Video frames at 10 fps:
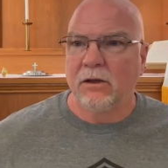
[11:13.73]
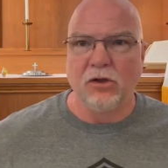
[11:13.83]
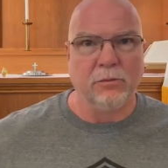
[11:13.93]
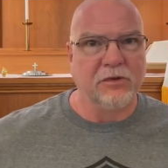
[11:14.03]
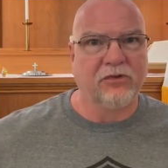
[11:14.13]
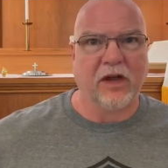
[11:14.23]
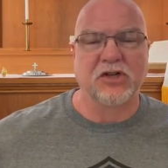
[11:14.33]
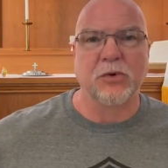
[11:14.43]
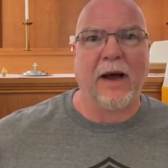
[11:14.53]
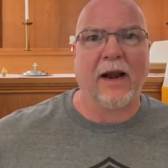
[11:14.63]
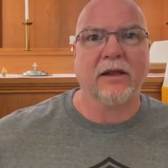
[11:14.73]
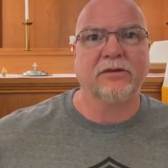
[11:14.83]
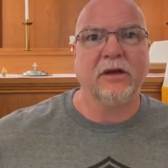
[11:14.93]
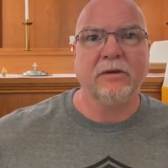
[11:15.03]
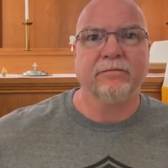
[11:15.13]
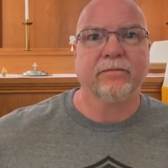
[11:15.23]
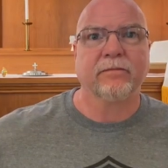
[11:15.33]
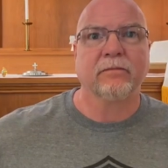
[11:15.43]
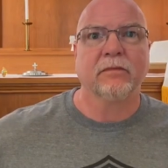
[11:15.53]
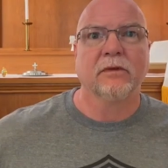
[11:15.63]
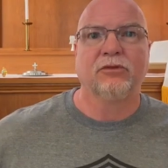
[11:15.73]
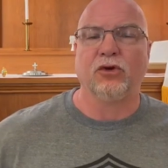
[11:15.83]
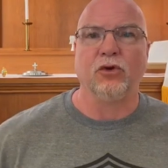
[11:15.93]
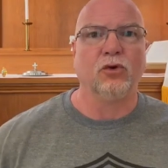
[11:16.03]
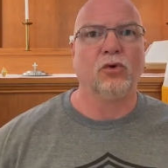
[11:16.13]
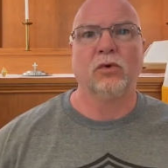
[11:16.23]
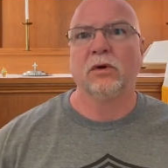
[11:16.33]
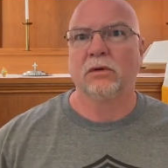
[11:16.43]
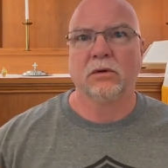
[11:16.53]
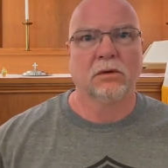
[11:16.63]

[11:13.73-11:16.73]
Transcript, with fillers: human sexuality to